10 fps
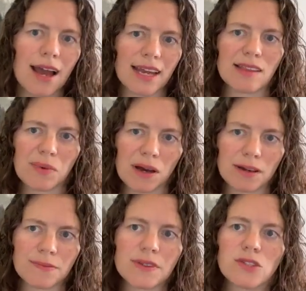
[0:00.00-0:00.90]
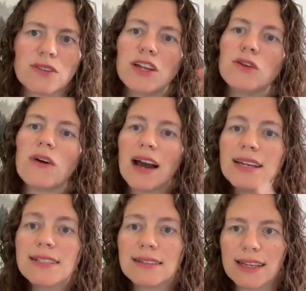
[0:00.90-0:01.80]
I get the bug. So then you've
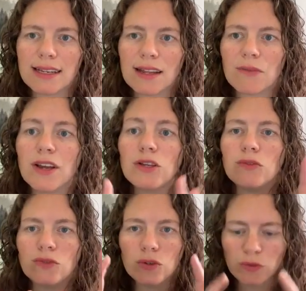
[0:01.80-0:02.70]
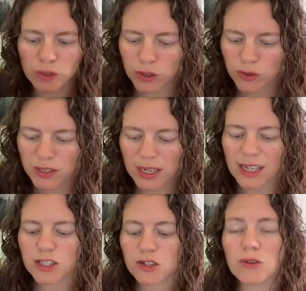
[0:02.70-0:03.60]
isolated it, right? You've reduced it.
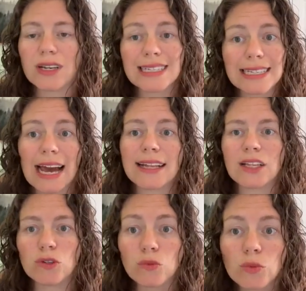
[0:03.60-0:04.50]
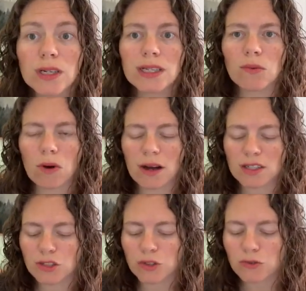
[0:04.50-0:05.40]
And so you really
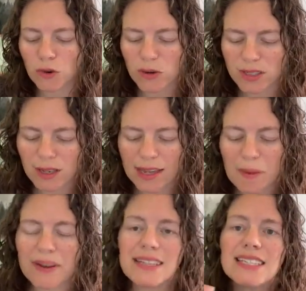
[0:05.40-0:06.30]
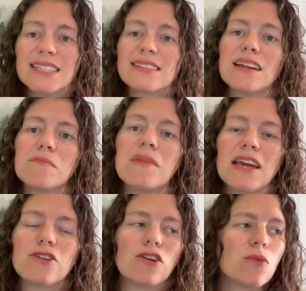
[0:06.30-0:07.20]
want to focus on that, because this is going to
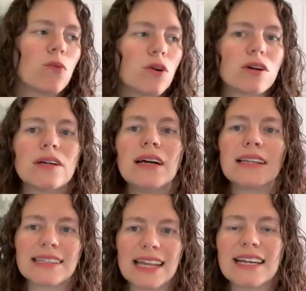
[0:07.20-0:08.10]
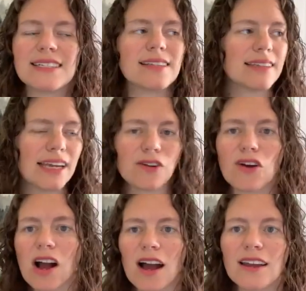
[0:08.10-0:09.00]
make your work less later
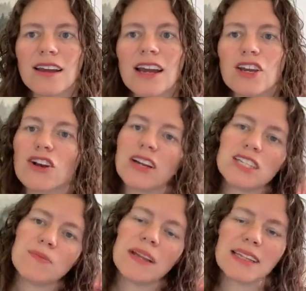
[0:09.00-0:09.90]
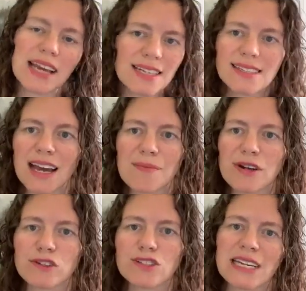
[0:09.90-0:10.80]
on. You're going to spend less time
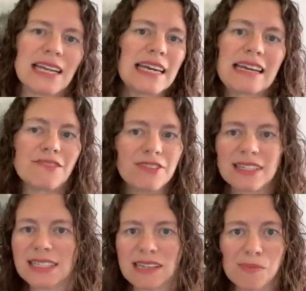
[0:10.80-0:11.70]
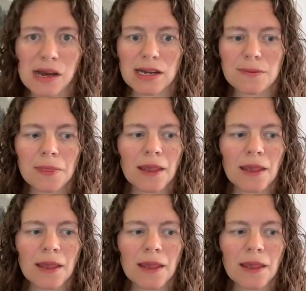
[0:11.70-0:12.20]
understanding it and fixing the bug.